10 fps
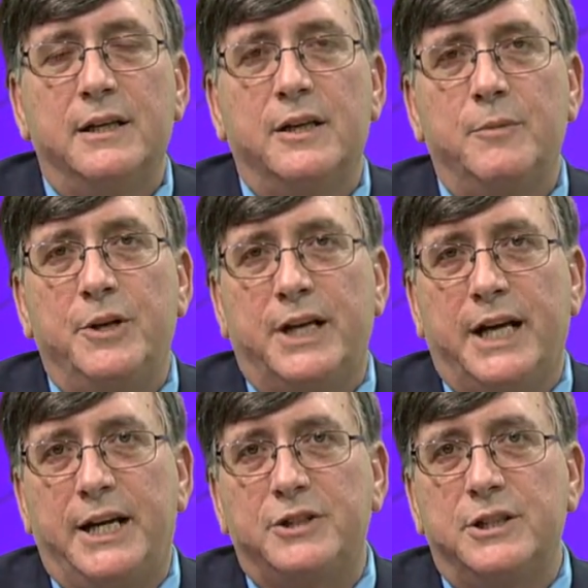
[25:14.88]

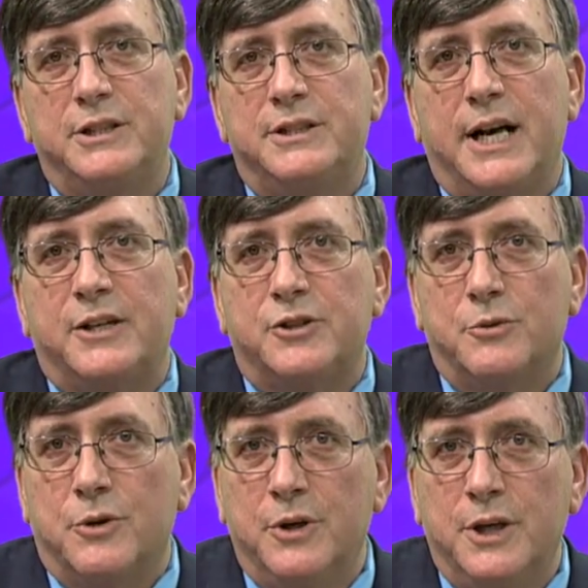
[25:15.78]
communication,
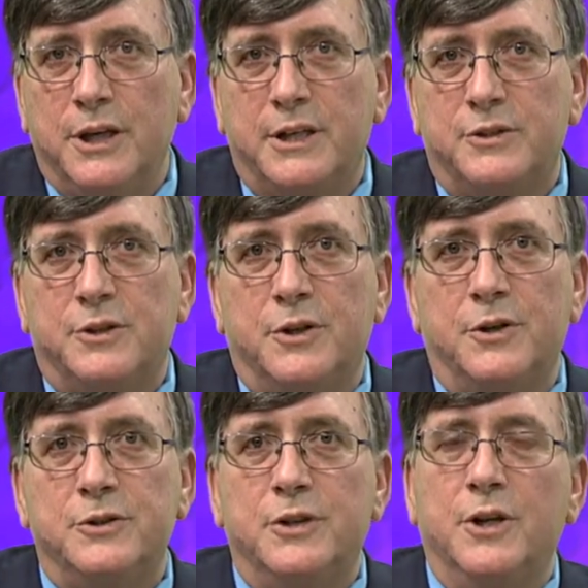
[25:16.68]
sexual
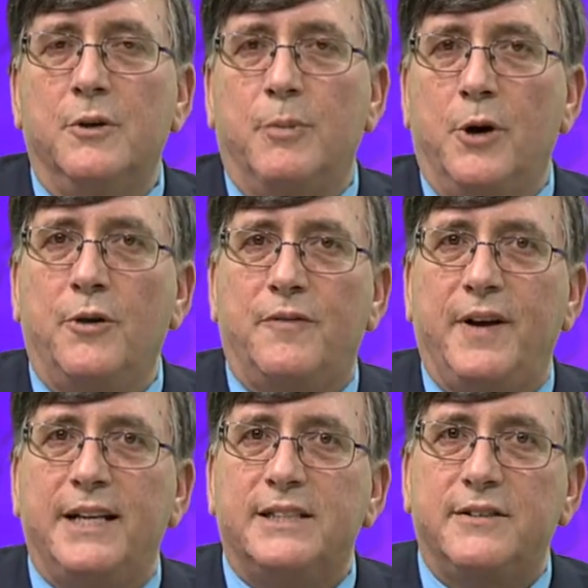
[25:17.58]
concerns, both
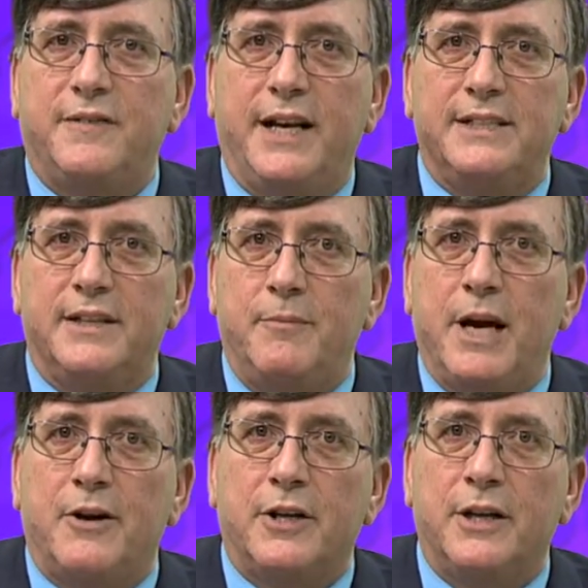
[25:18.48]
face-to-face in
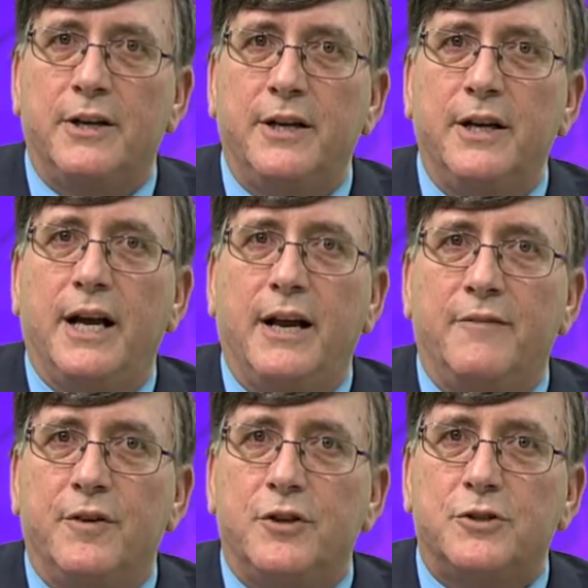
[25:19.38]
Maryland and
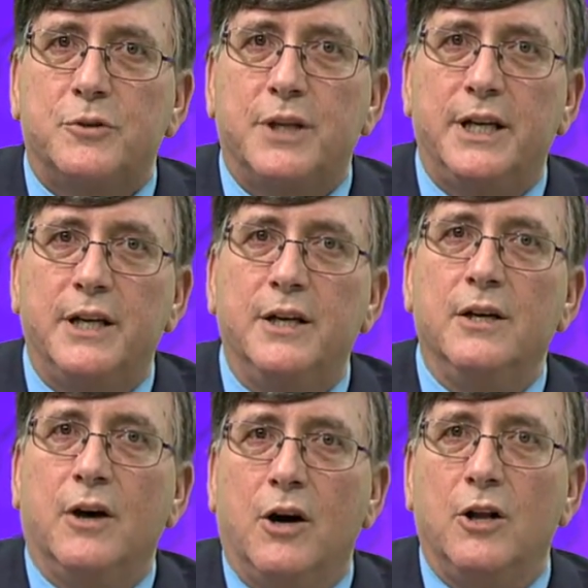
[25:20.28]
virtually
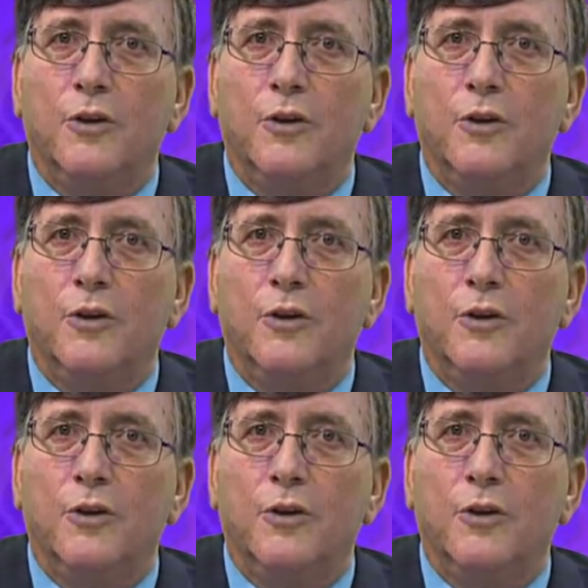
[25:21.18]
all